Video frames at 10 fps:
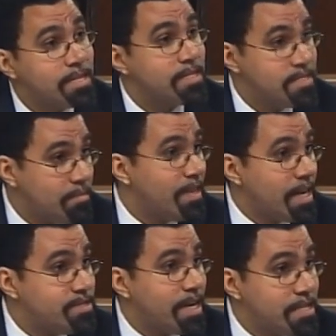And some of that
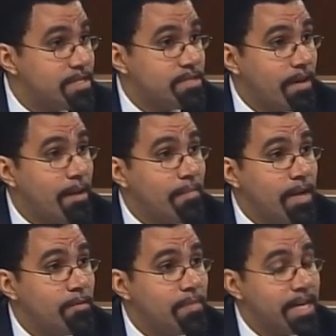I tried to describe in my
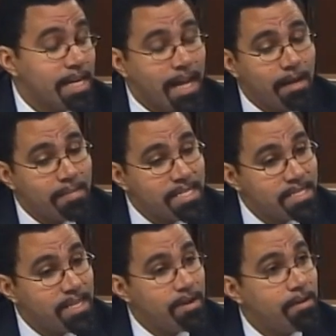opening comments.
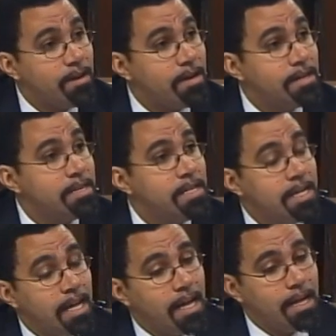There are
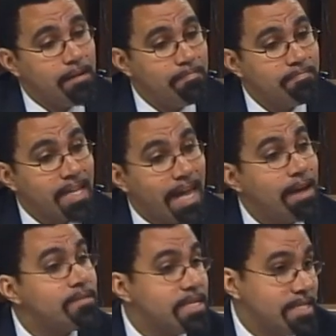um,
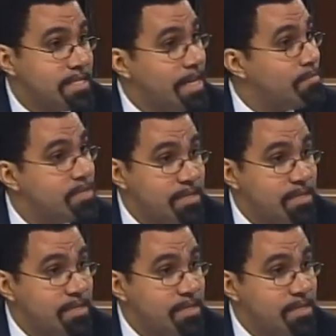countless examples.